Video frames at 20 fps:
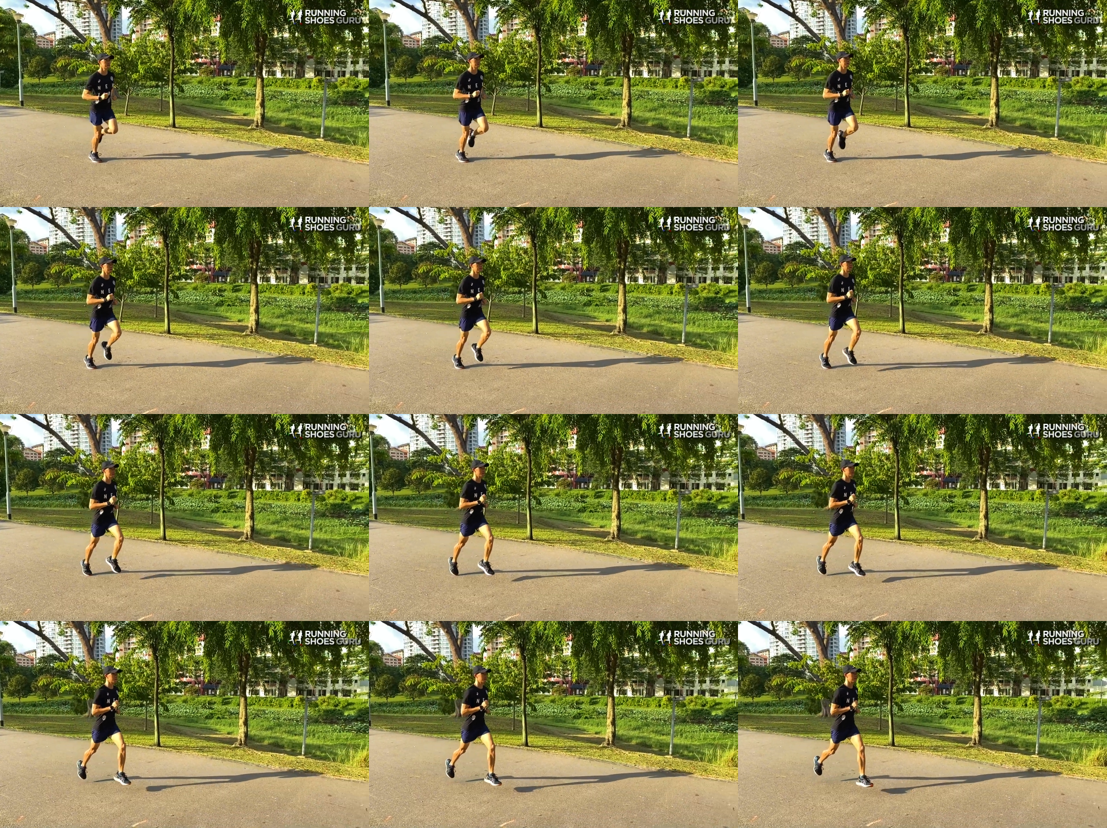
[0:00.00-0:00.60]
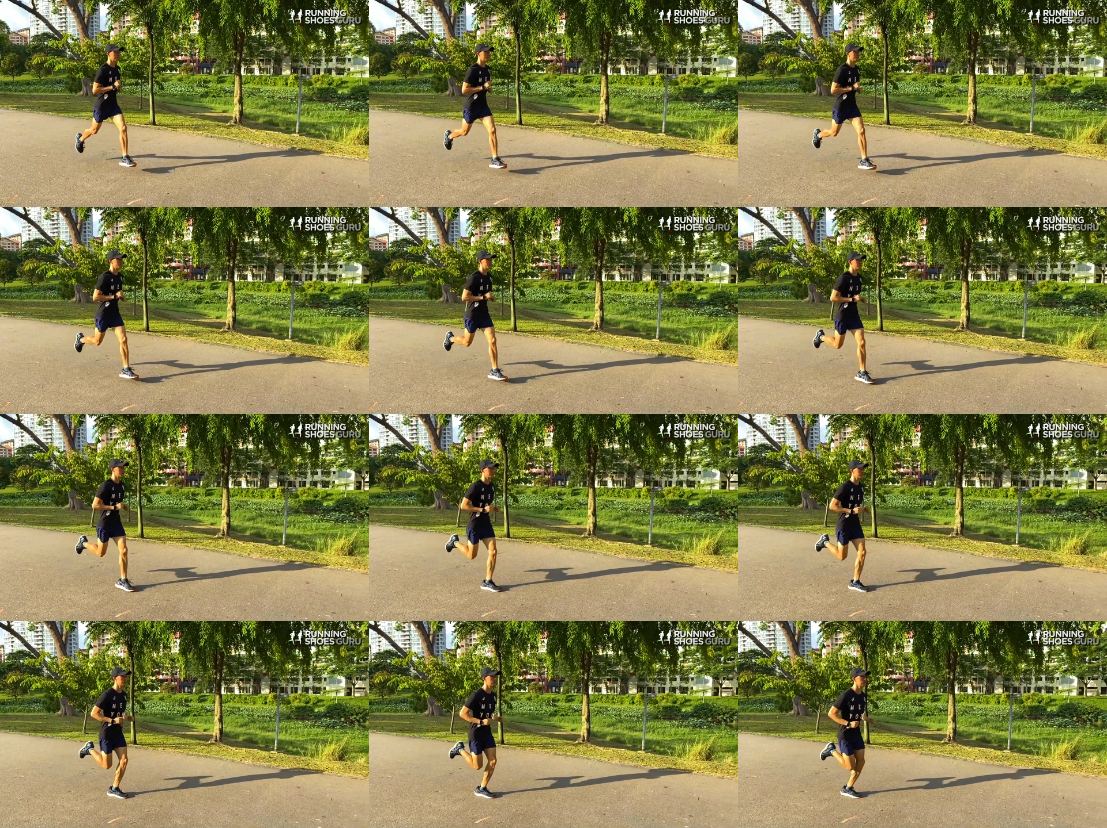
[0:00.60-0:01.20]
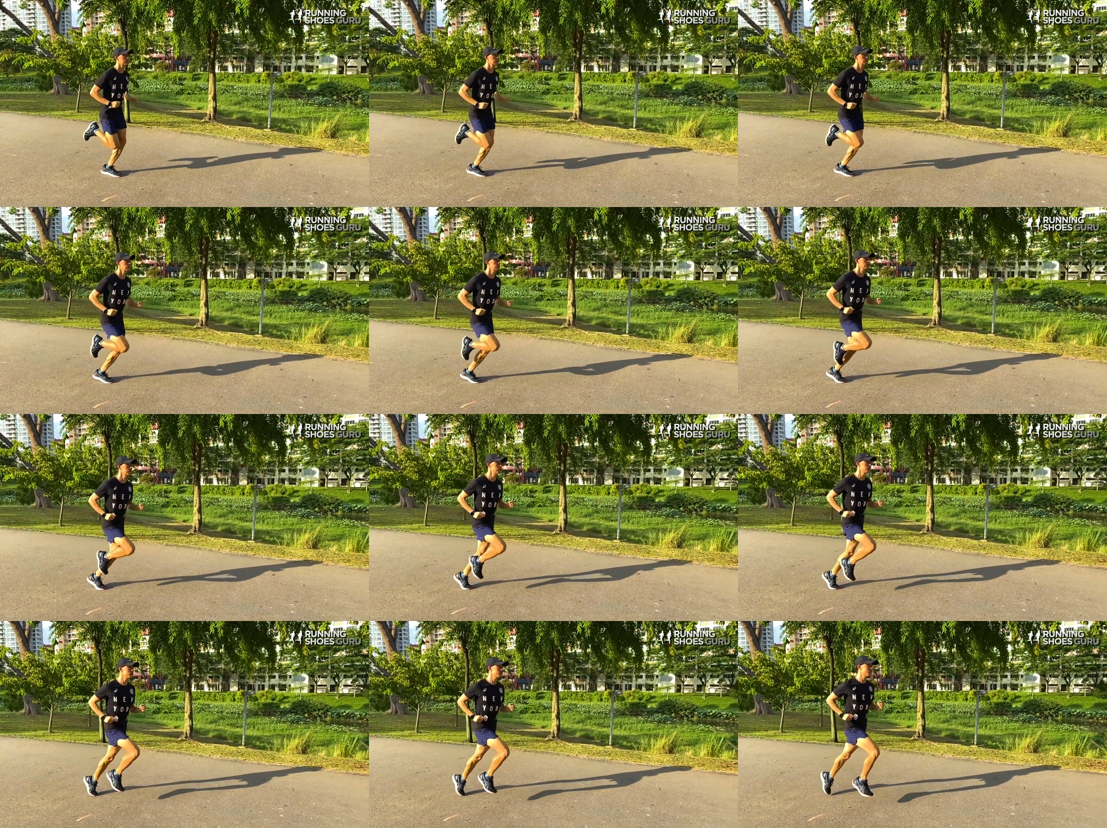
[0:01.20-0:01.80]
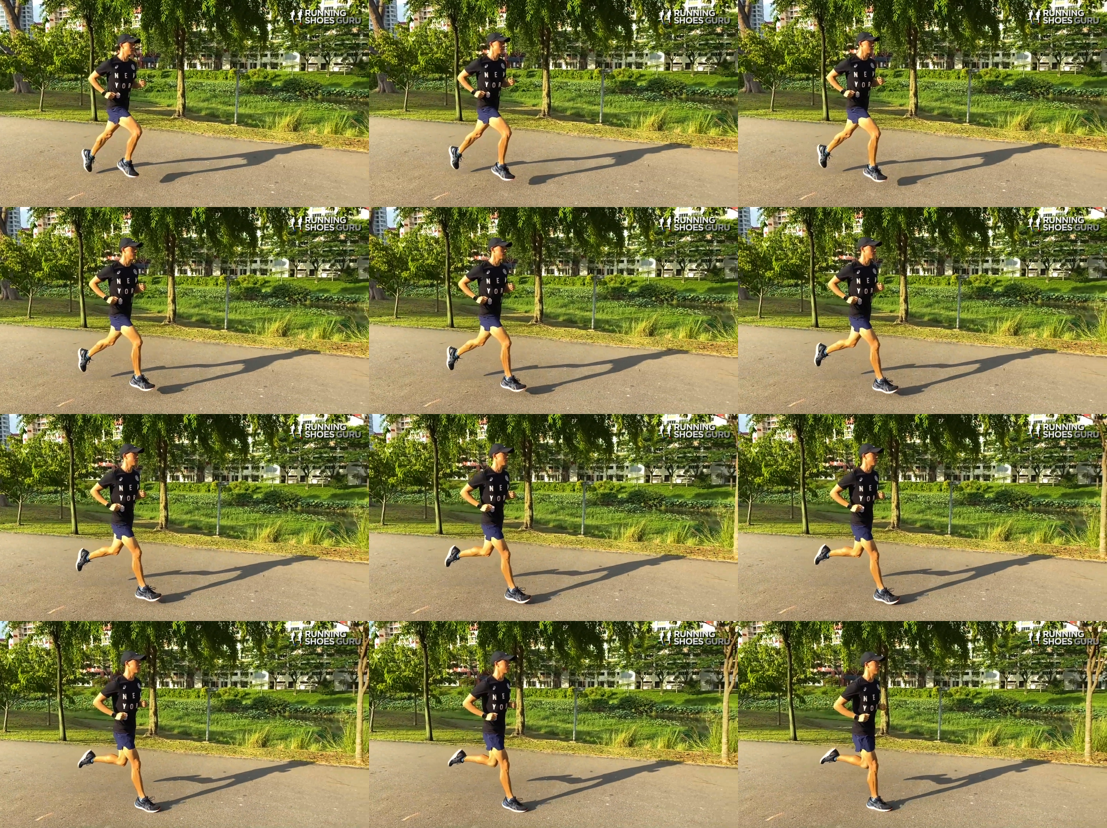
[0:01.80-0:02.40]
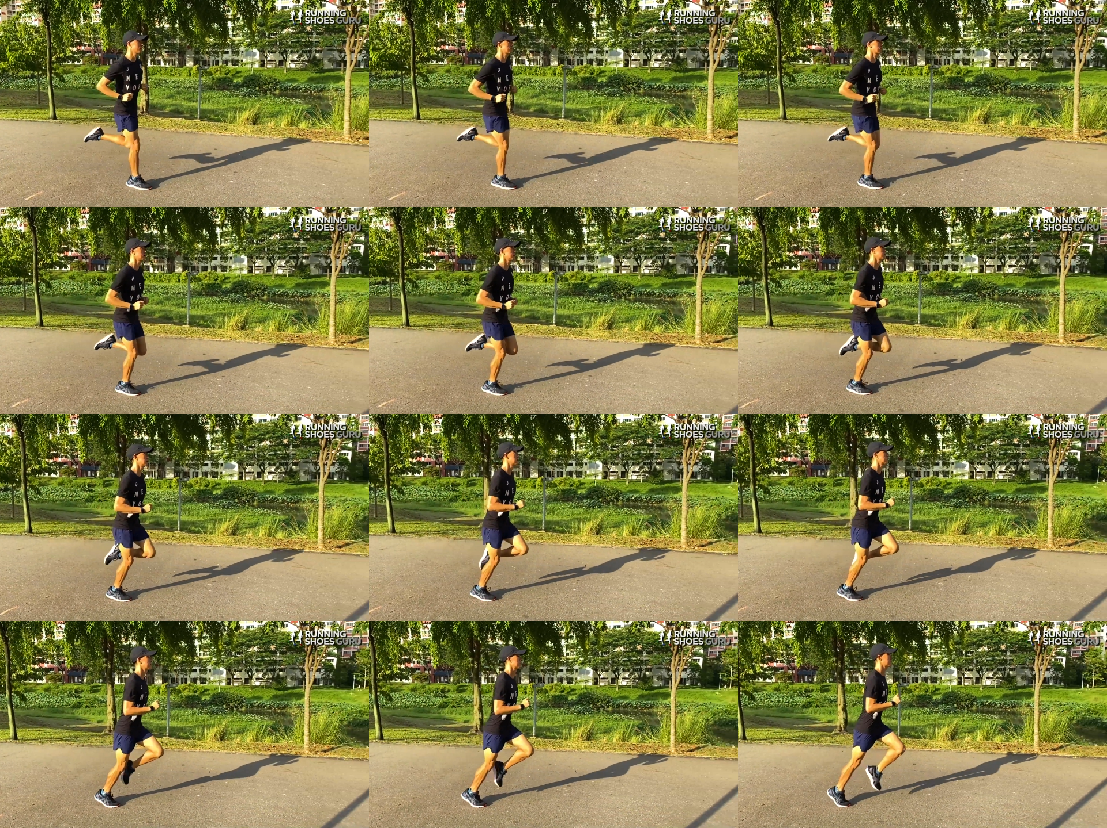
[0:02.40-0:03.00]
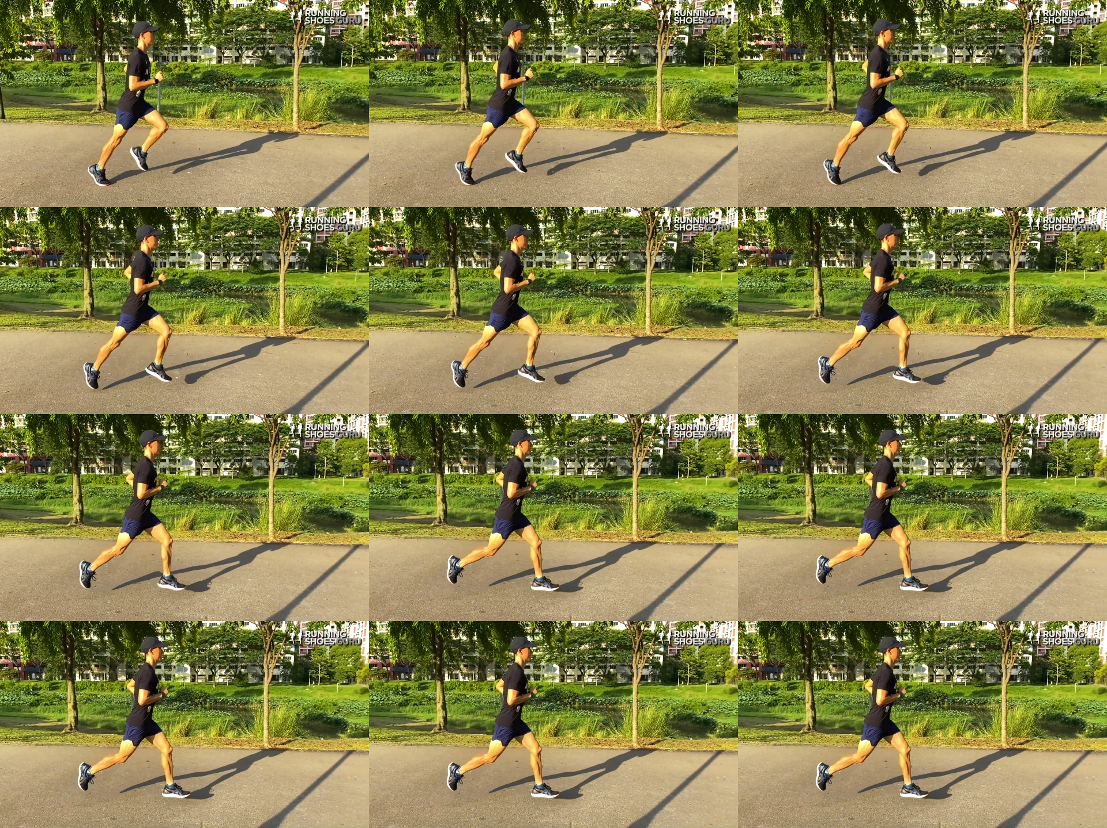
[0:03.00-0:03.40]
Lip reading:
(no speaker visible)